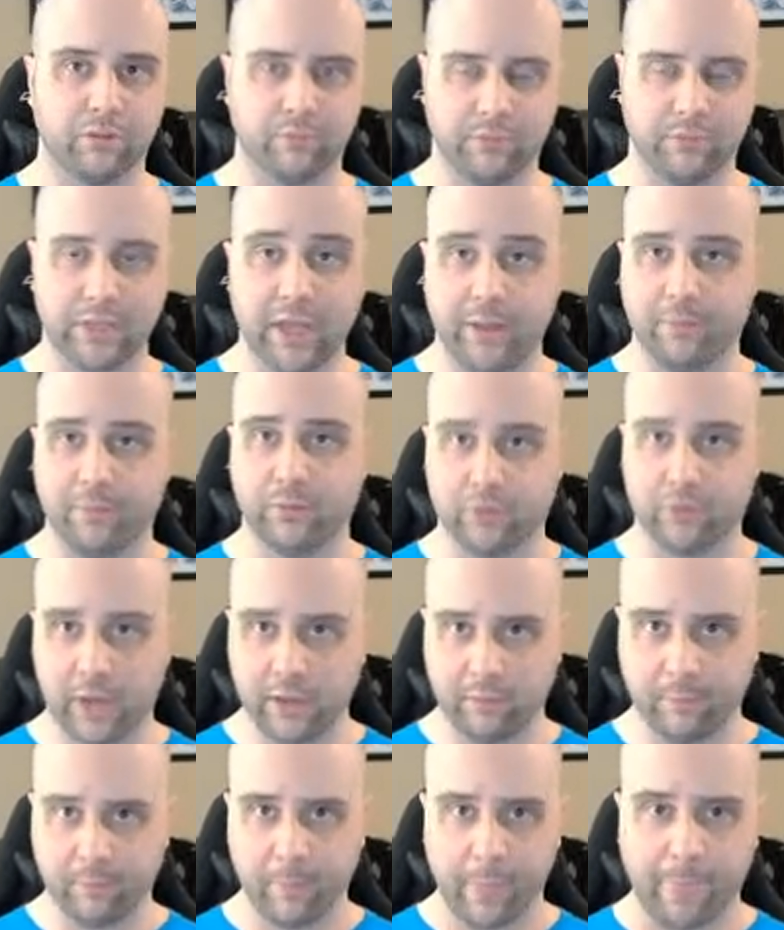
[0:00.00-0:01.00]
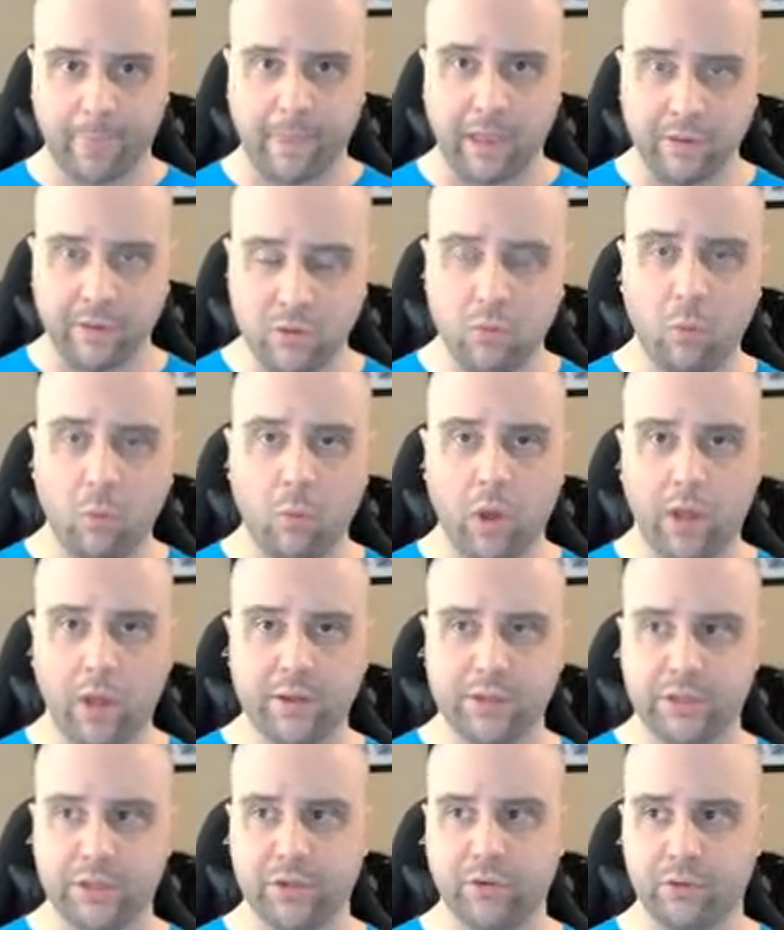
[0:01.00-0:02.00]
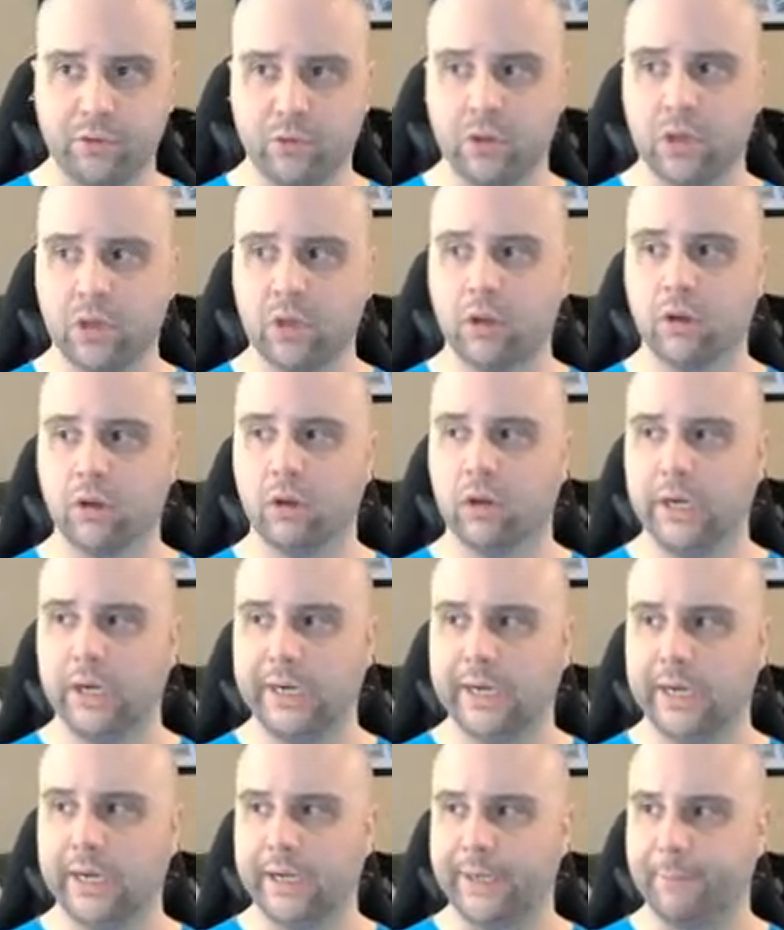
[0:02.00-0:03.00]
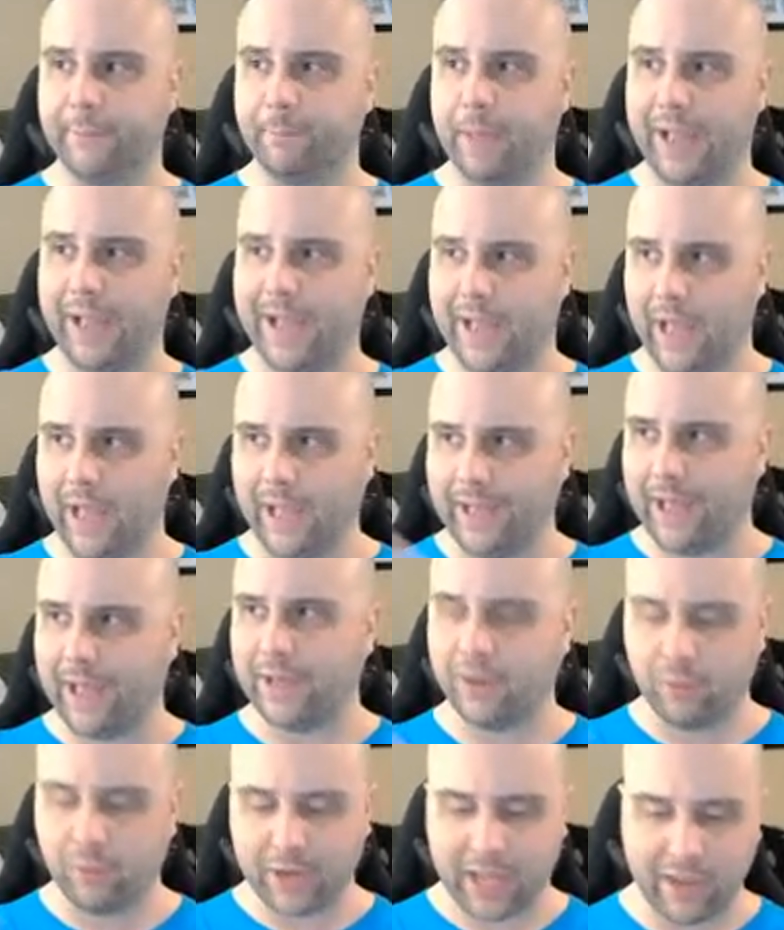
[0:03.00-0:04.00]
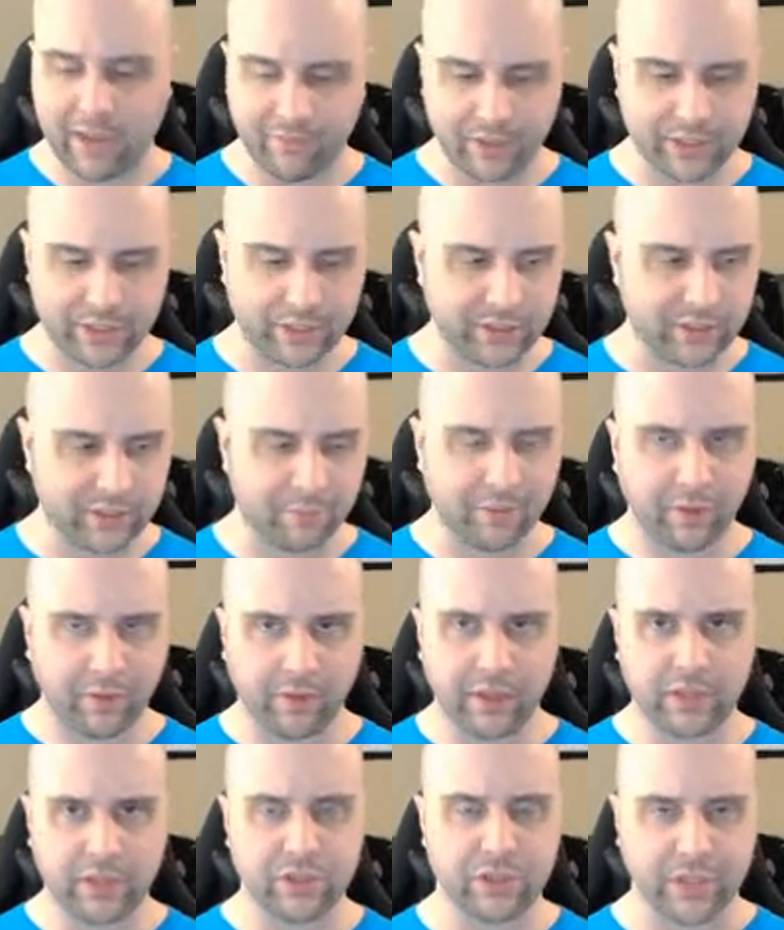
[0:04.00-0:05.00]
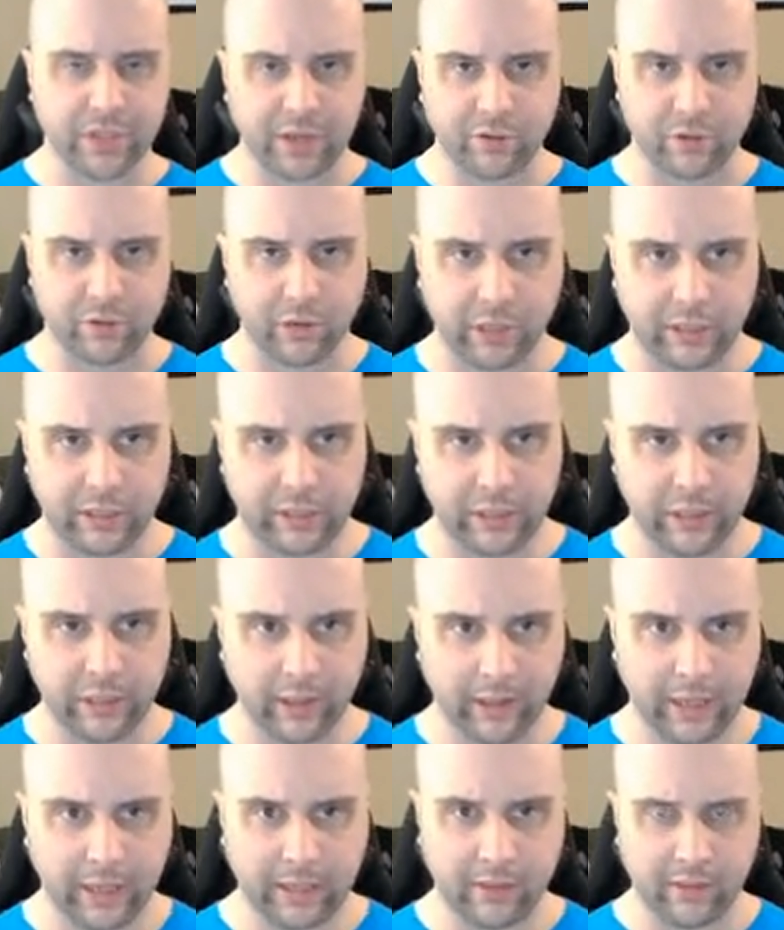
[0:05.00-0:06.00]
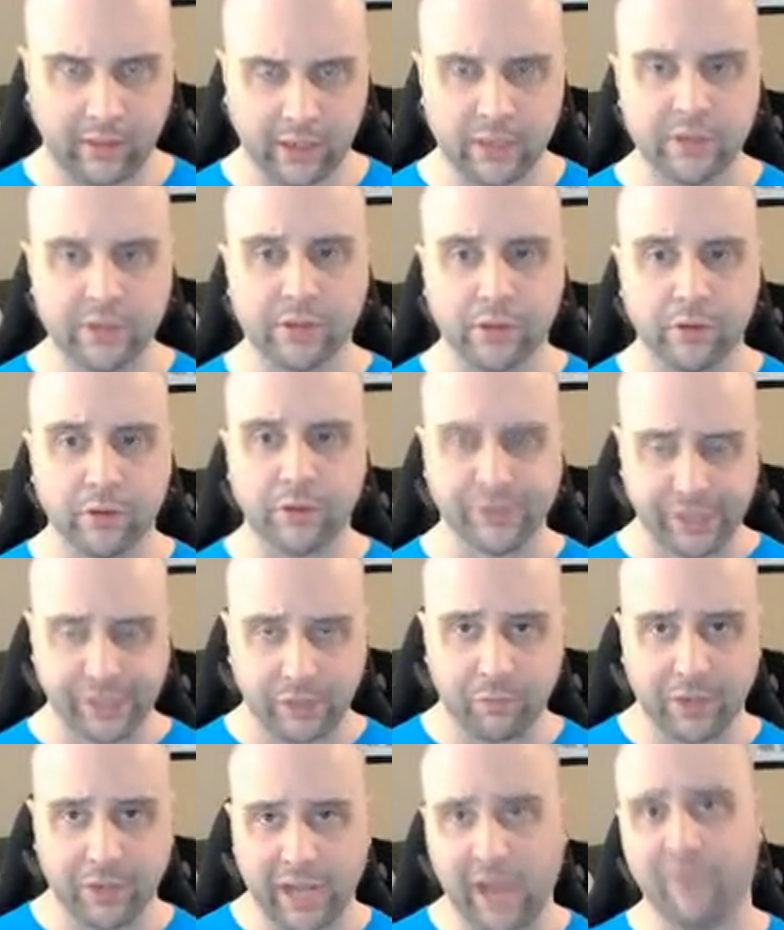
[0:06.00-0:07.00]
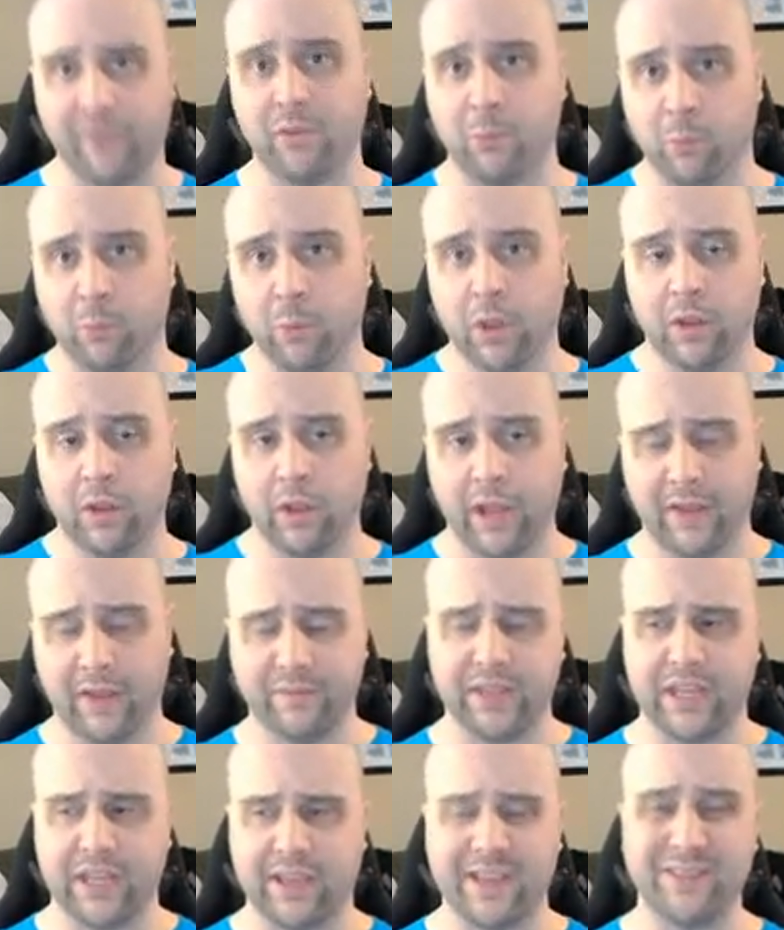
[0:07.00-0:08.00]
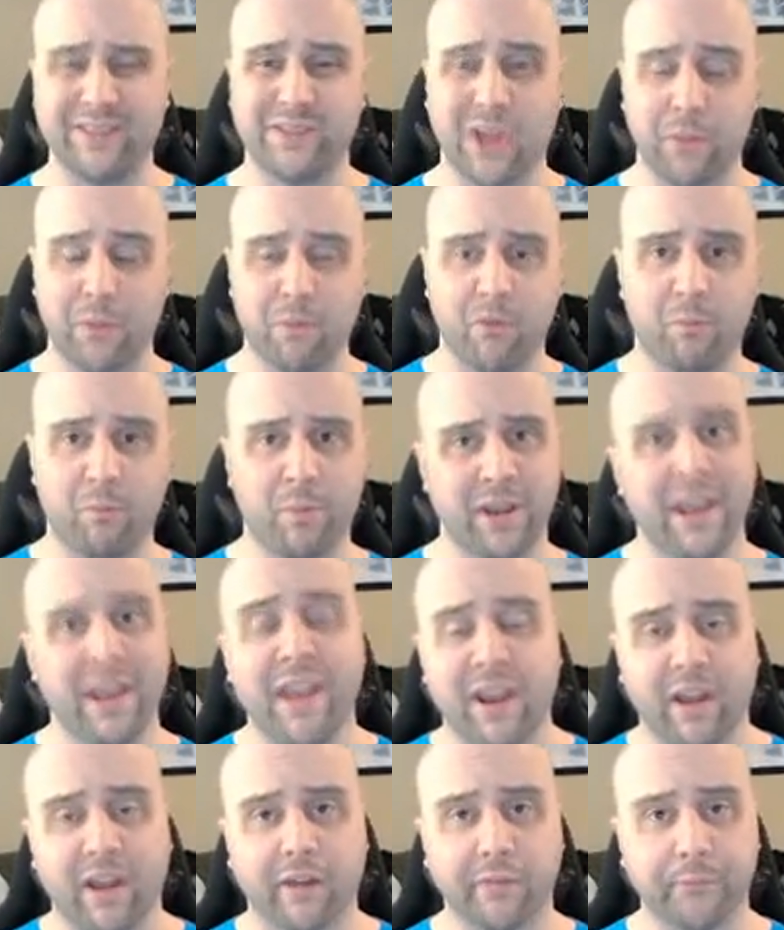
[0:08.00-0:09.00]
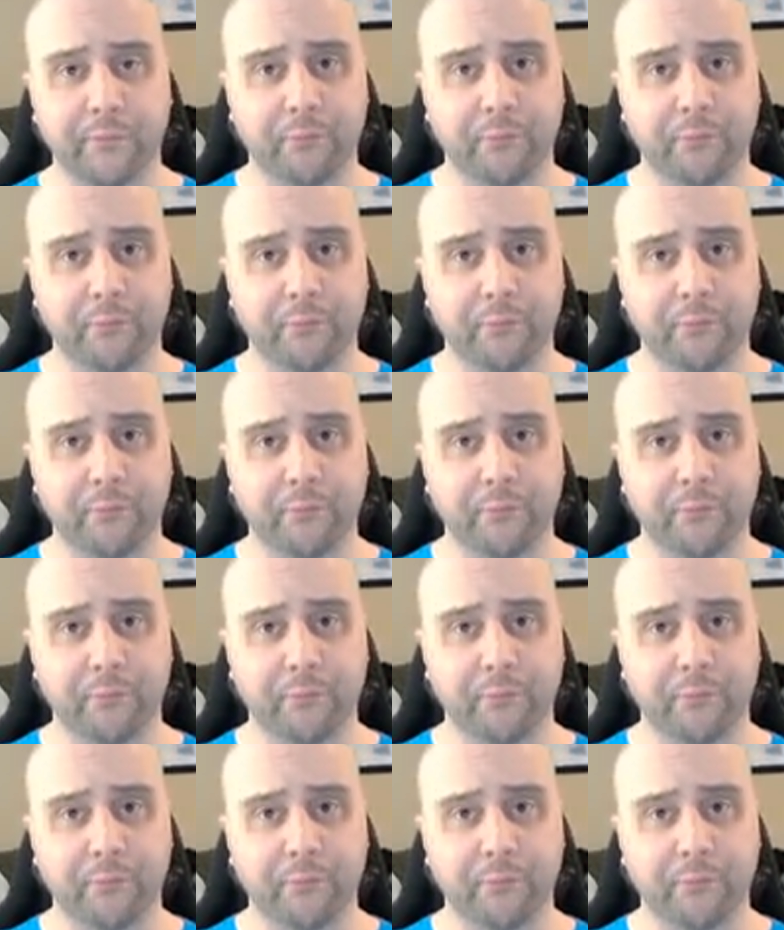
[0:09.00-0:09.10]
type, right? I don't want to, I don't want to have this as something they could just enter anything into because I don't want to have them have the account type of banana,